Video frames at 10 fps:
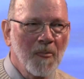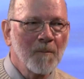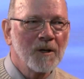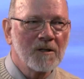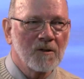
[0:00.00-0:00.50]

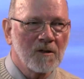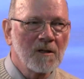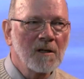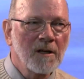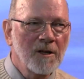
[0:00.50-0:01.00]
but to
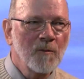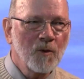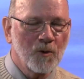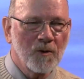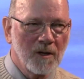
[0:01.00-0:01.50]
claim
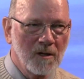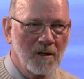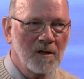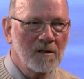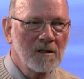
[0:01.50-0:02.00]
who they
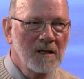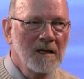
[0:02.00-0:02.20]
are,